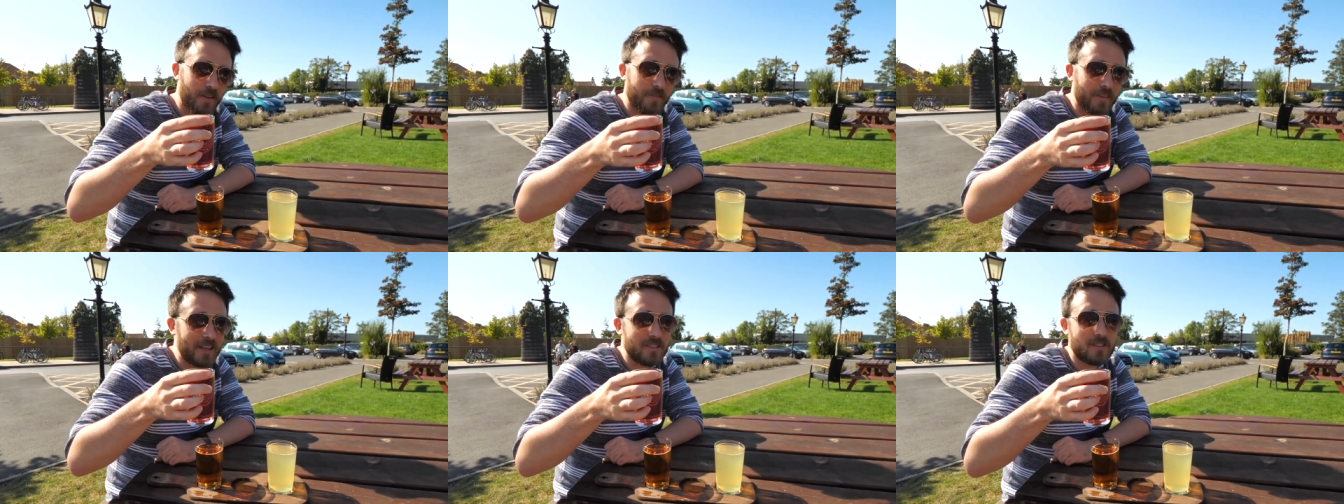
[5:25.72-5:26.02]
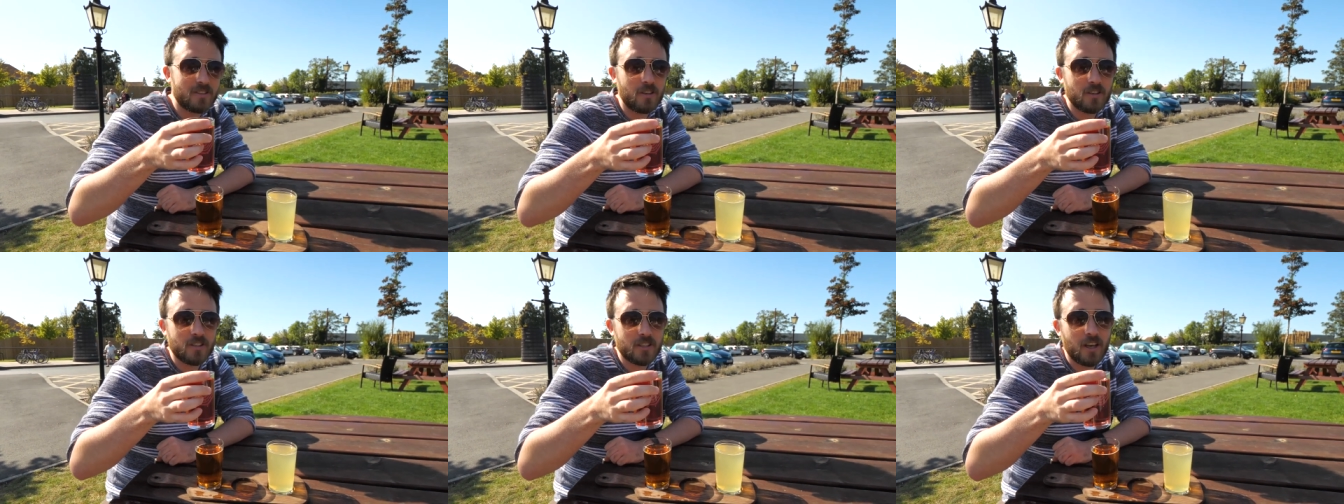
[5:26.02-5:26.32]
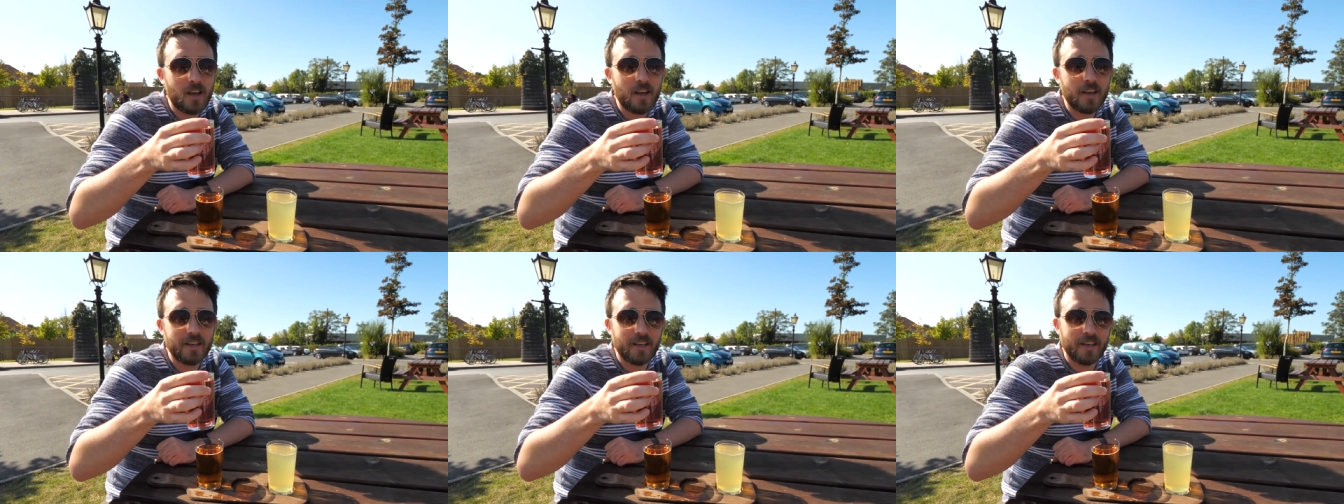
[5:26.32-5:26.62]
That's not
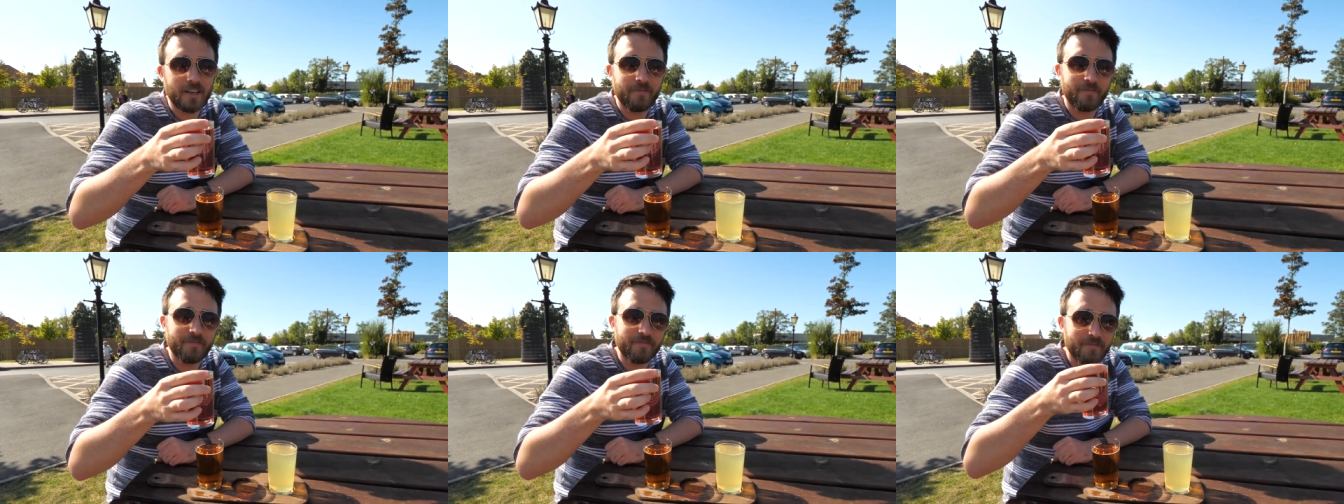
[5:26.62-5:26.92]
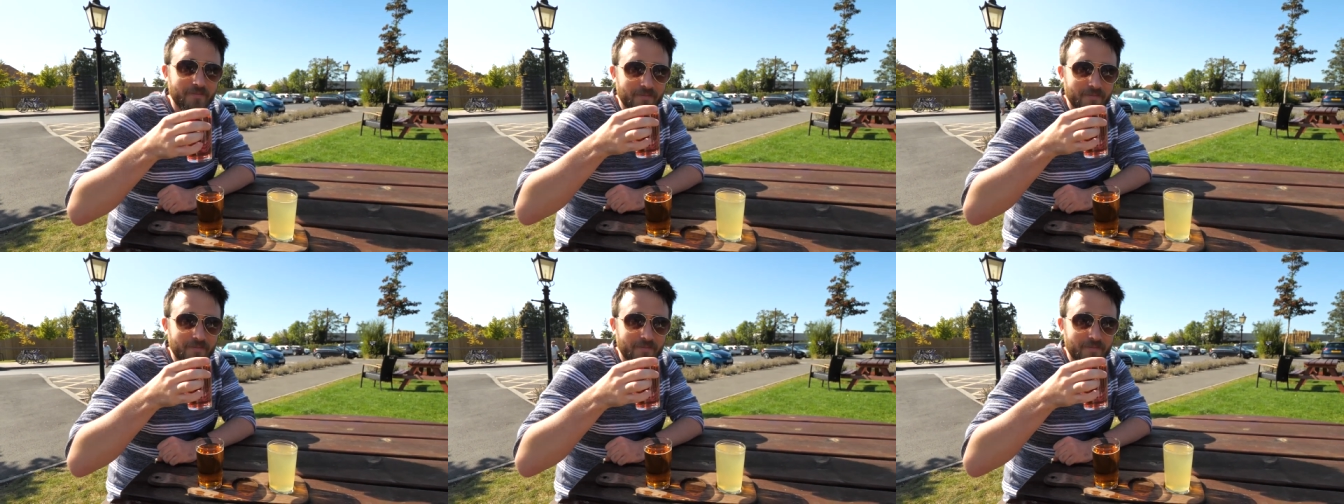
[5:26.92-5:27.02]
cider.